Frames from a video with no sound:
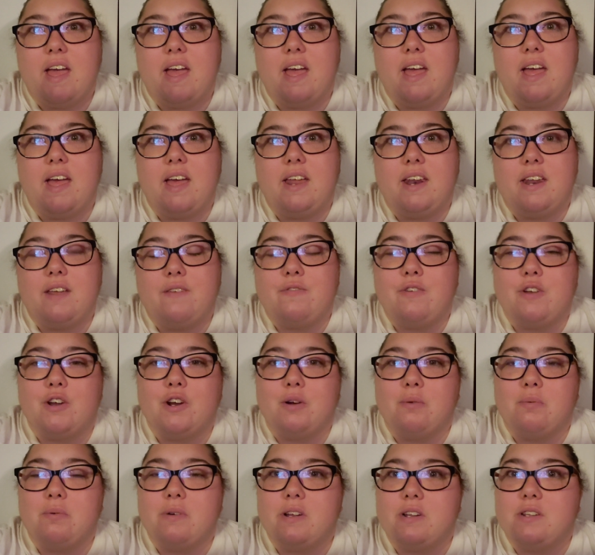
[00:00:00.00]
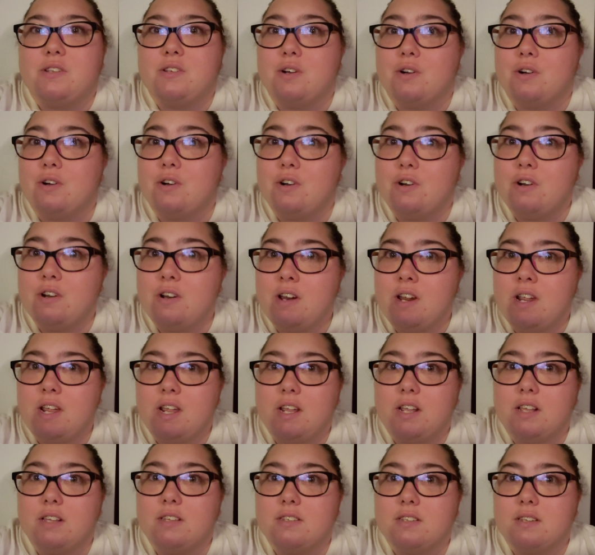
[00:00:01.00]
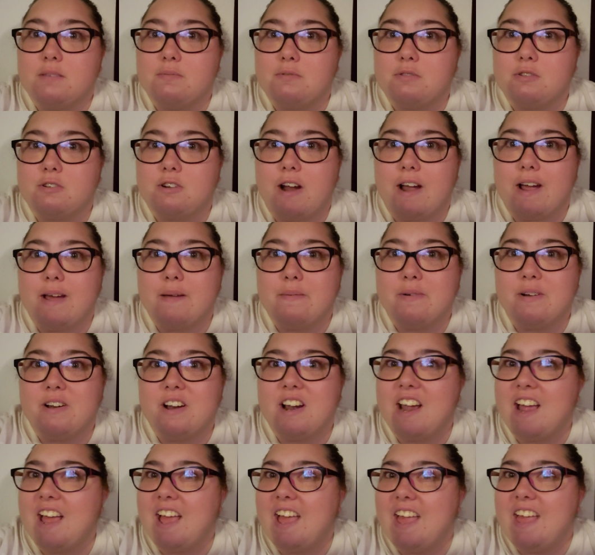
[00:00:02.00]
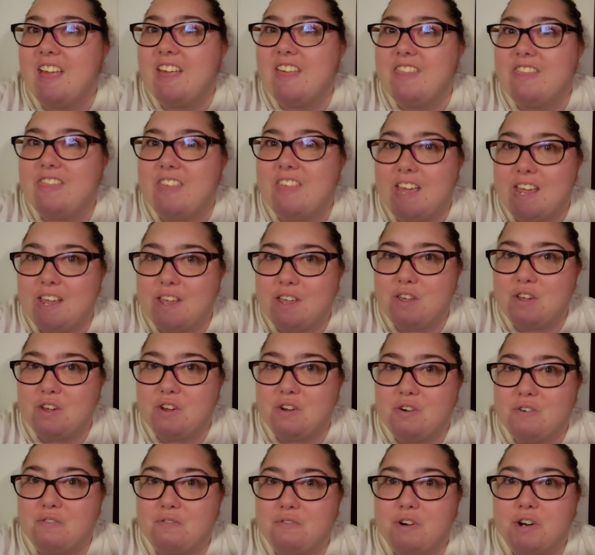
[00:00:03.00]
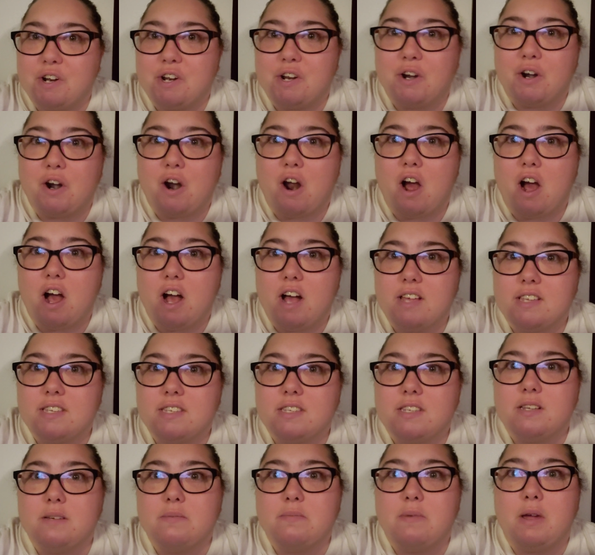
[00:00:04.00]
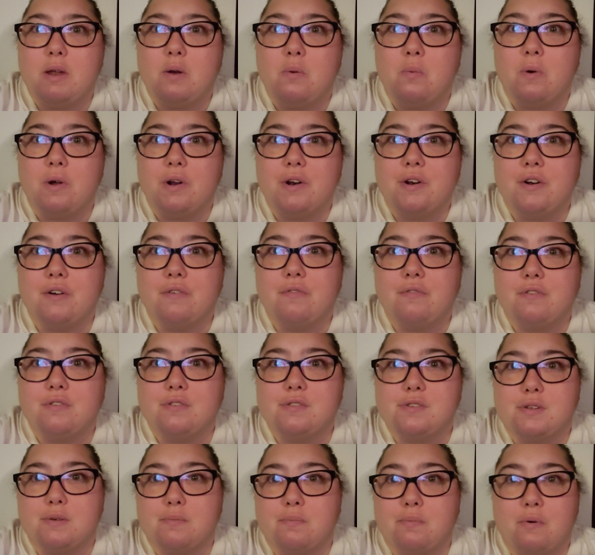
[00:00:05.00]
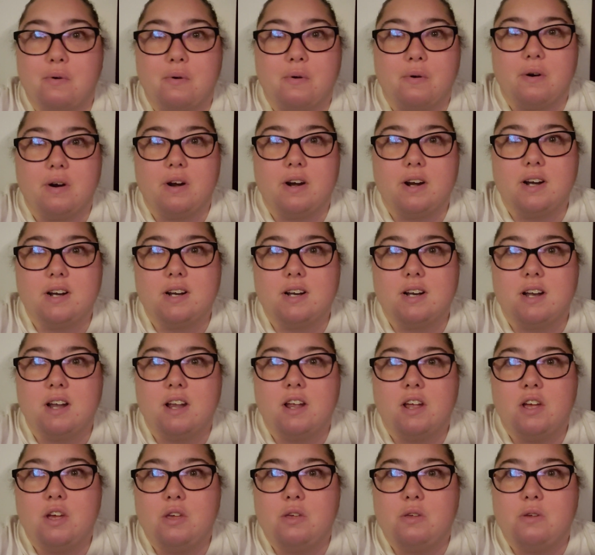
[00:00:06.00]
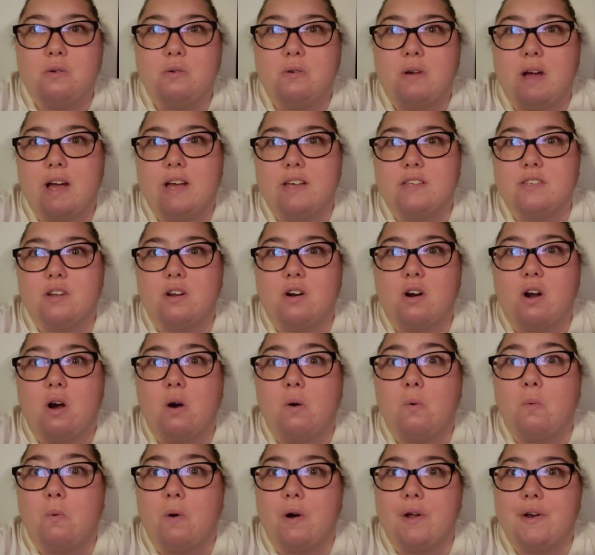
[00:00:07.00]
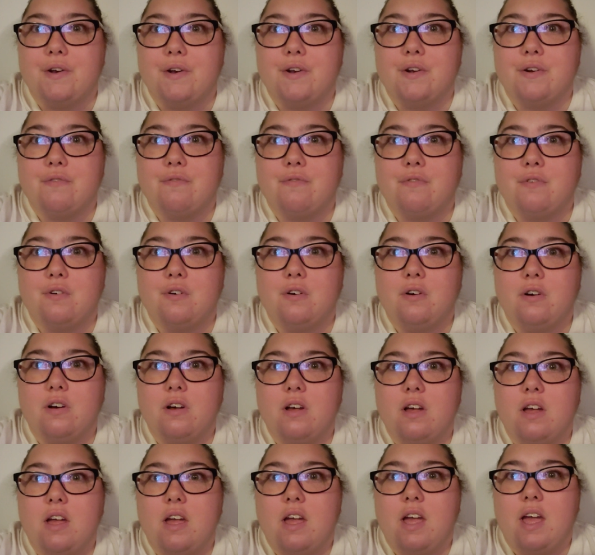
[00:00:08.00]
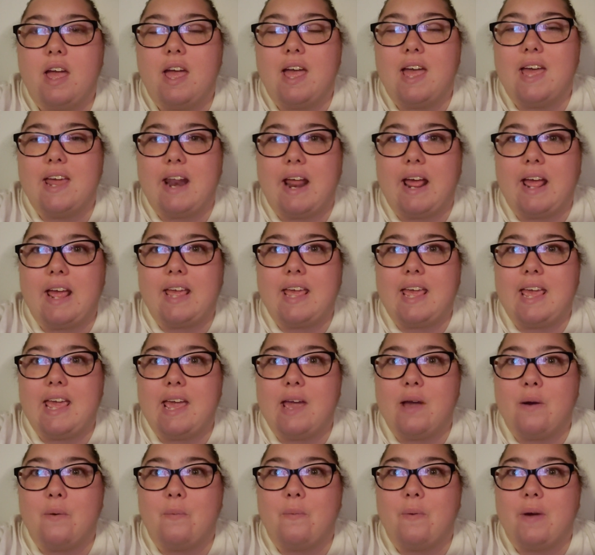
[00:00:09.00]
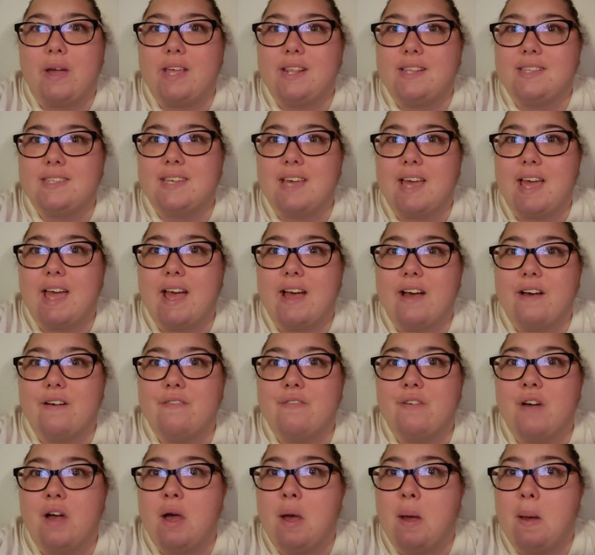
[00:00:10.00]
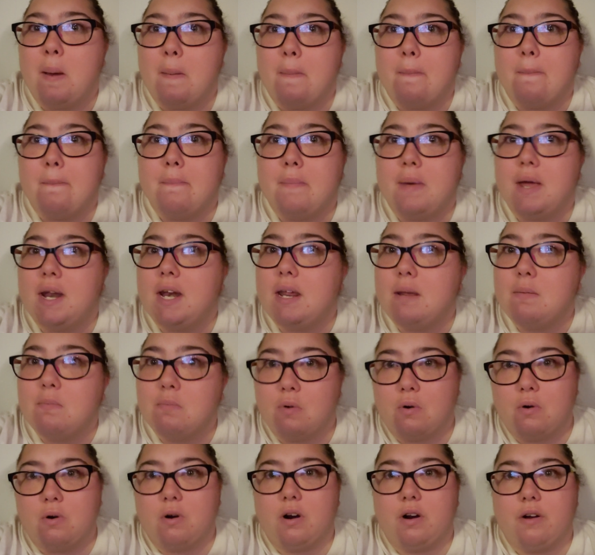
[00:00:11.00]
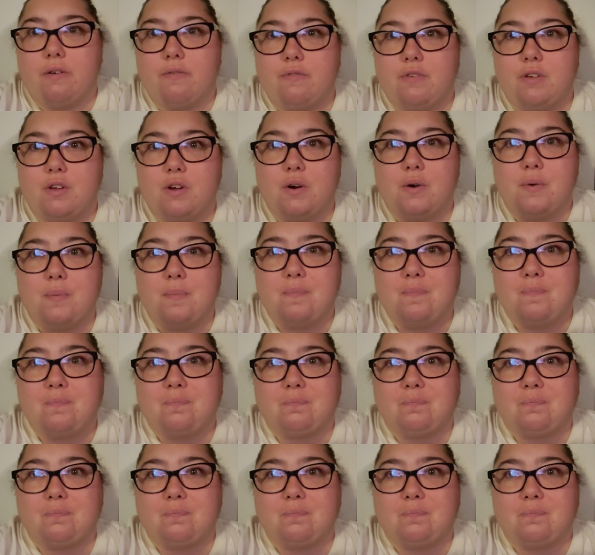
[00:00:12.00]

And if you're a returning subscriber, thank you for your awesome and wonderful support. You guys are all wonderful, and I can't wait to have many more of you.